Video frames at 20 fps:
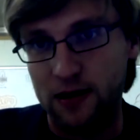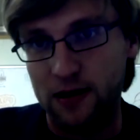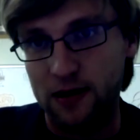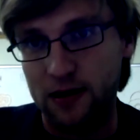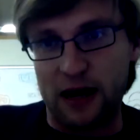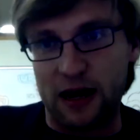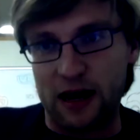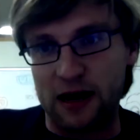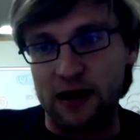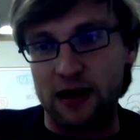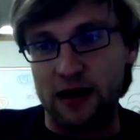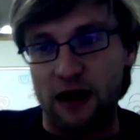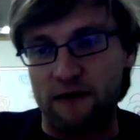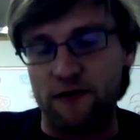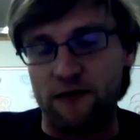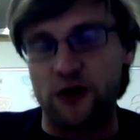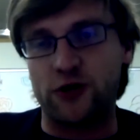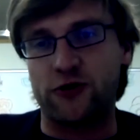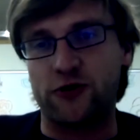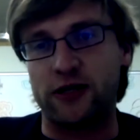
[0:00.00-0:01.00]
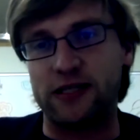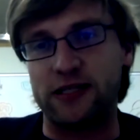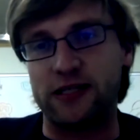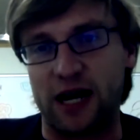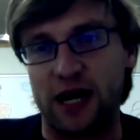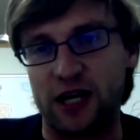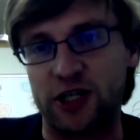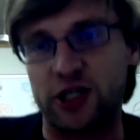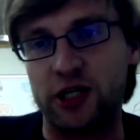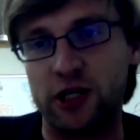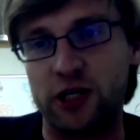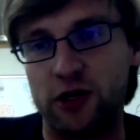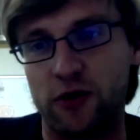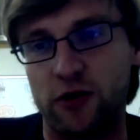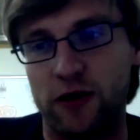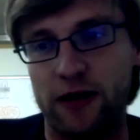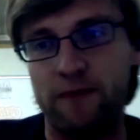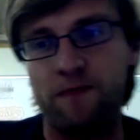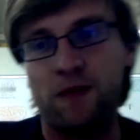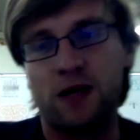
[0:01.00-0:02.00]
And every transaction
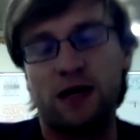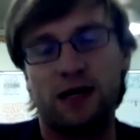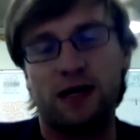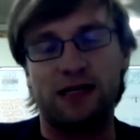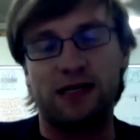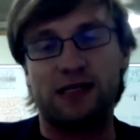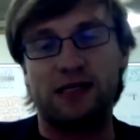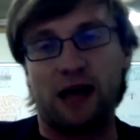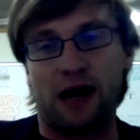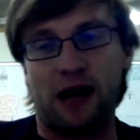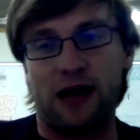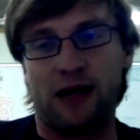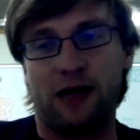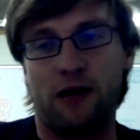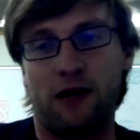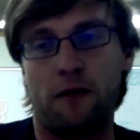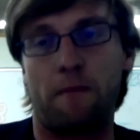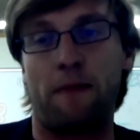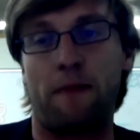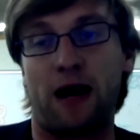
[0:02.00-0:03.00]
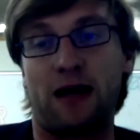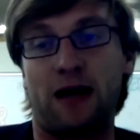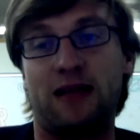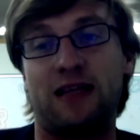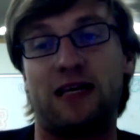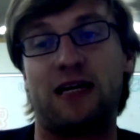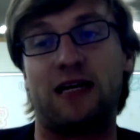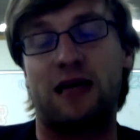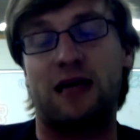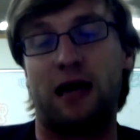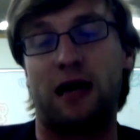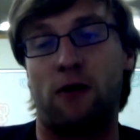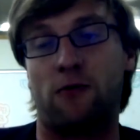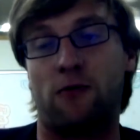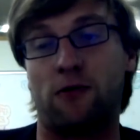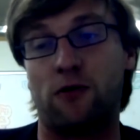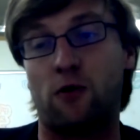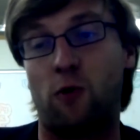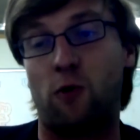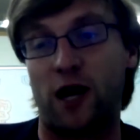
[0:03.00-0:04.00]
to it is signed by the
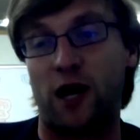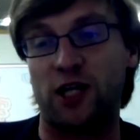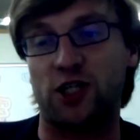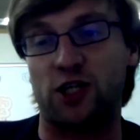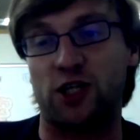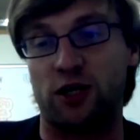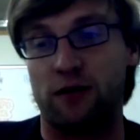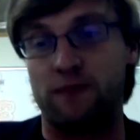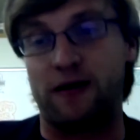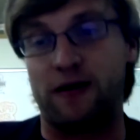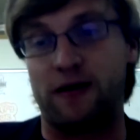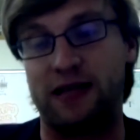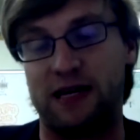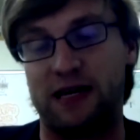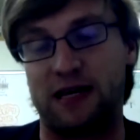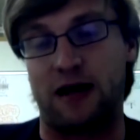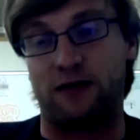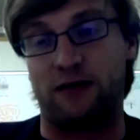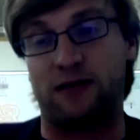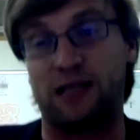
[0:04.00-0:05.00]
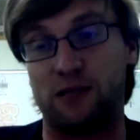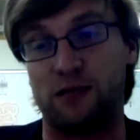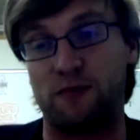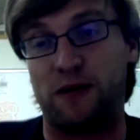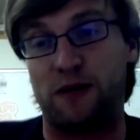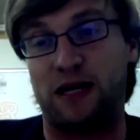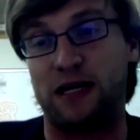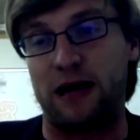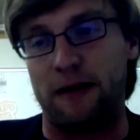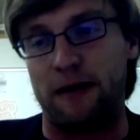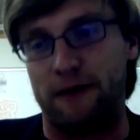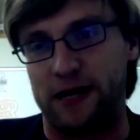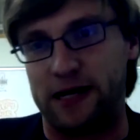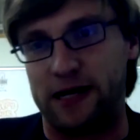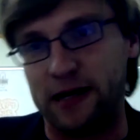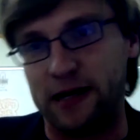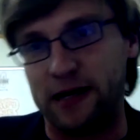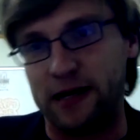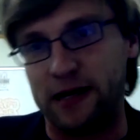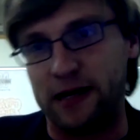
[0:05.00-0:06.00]
account in question, by the account that's being
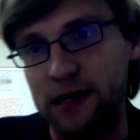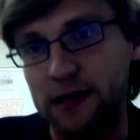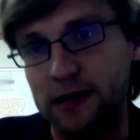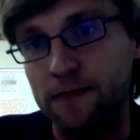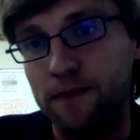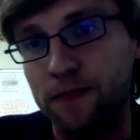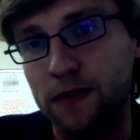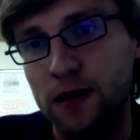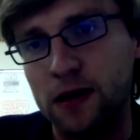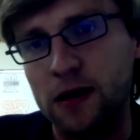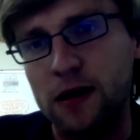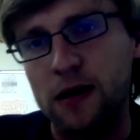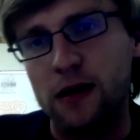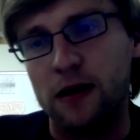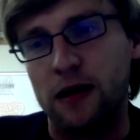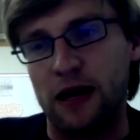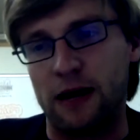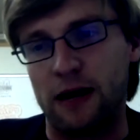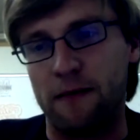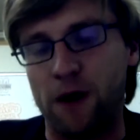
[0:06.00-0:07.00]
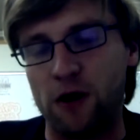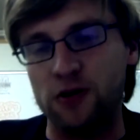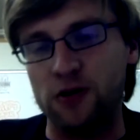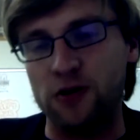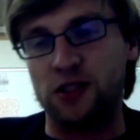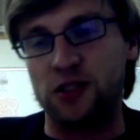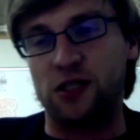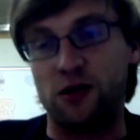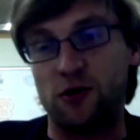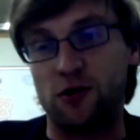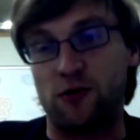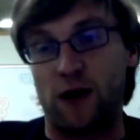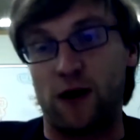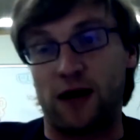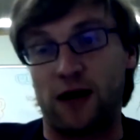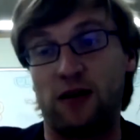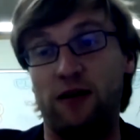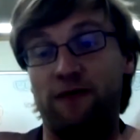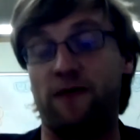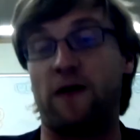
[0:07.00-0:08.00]
debited, and posted
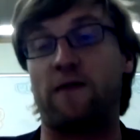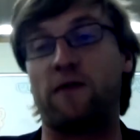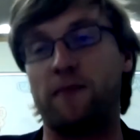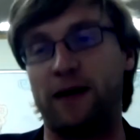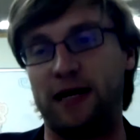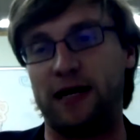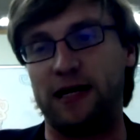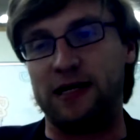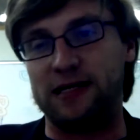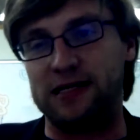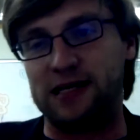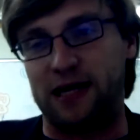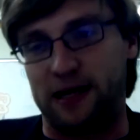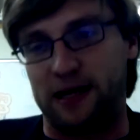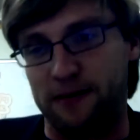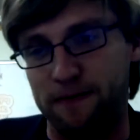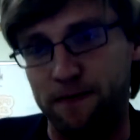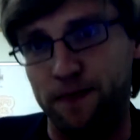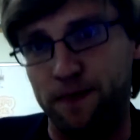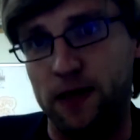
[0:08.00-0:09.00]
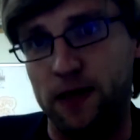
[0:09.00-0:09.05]
directly for everybody to see.